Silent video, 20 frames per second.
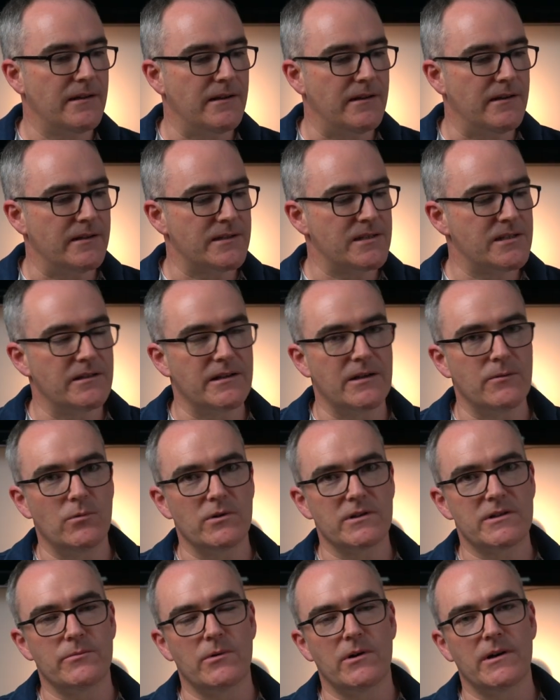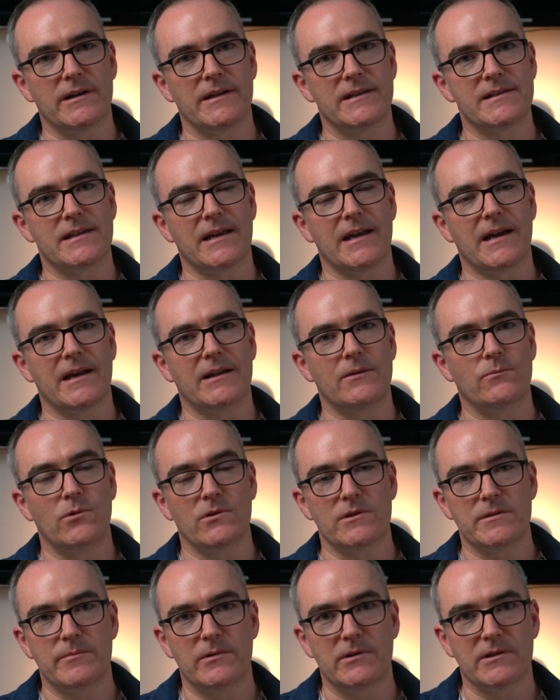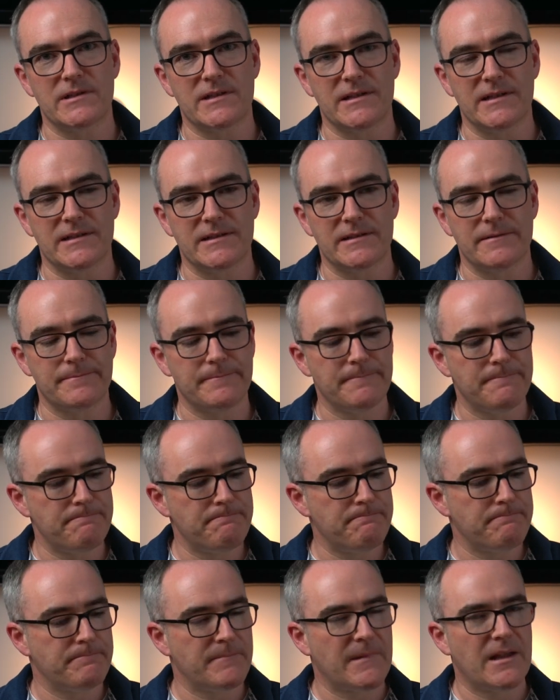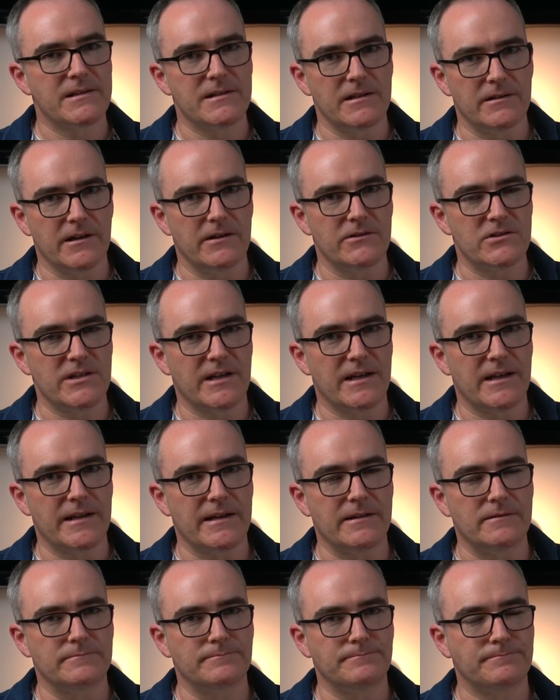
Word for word: uh, certainly in watch winders and watch boxes, so go check it out.